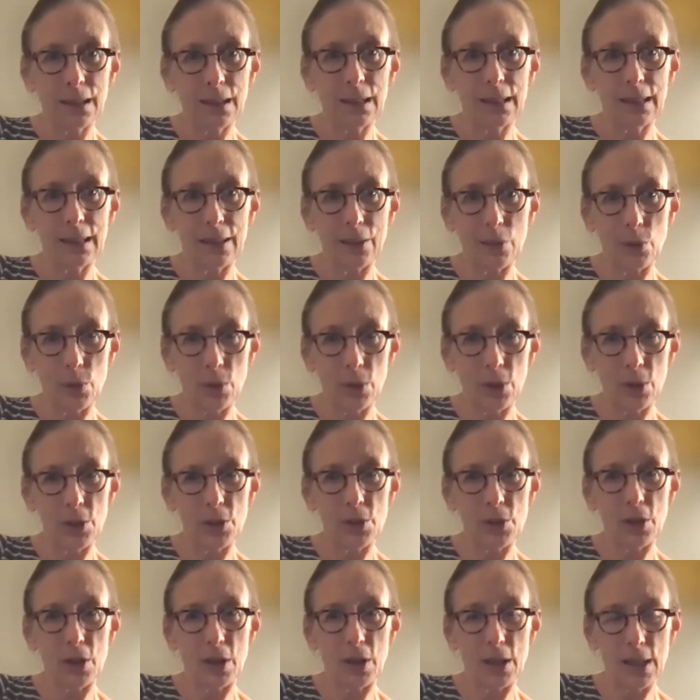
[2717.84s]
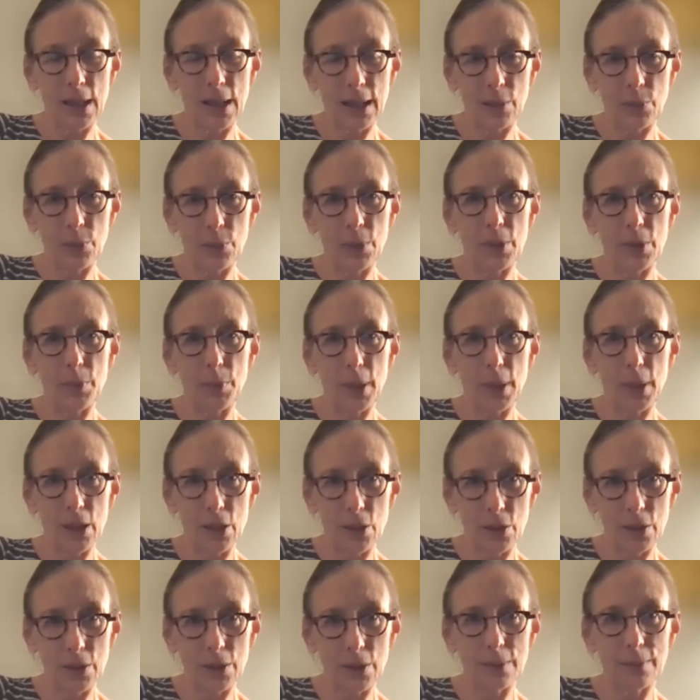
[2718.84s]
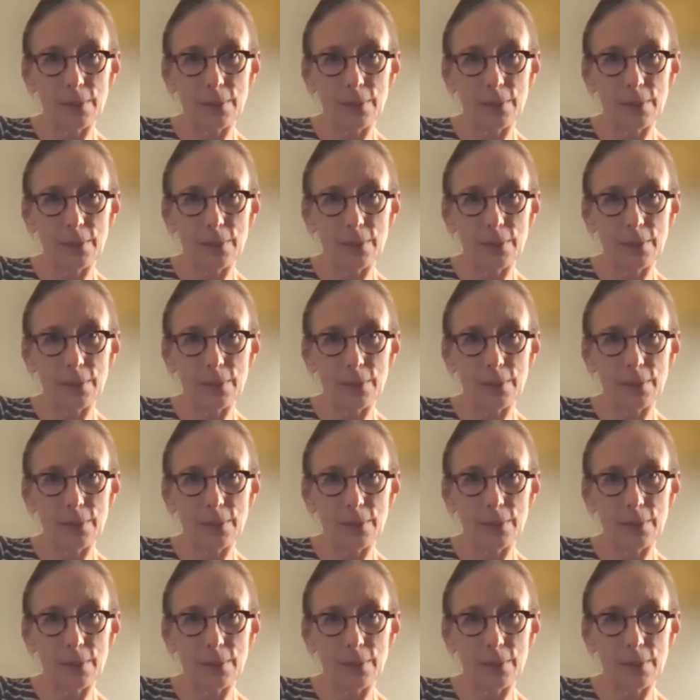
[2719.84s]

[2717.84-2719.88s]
in order to connect with the patient.